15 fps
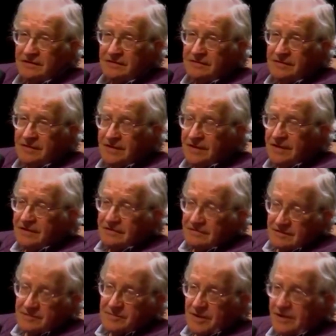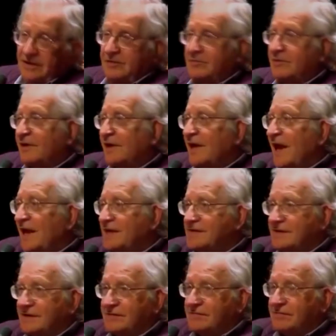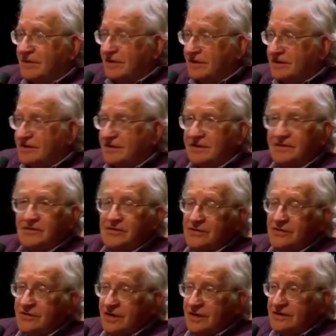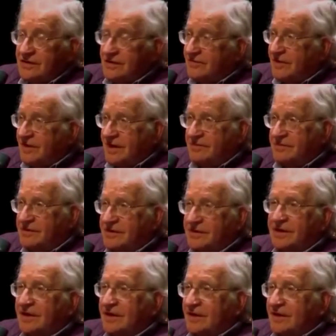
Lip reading: who was apparently a pretty acid person and used to say sometimes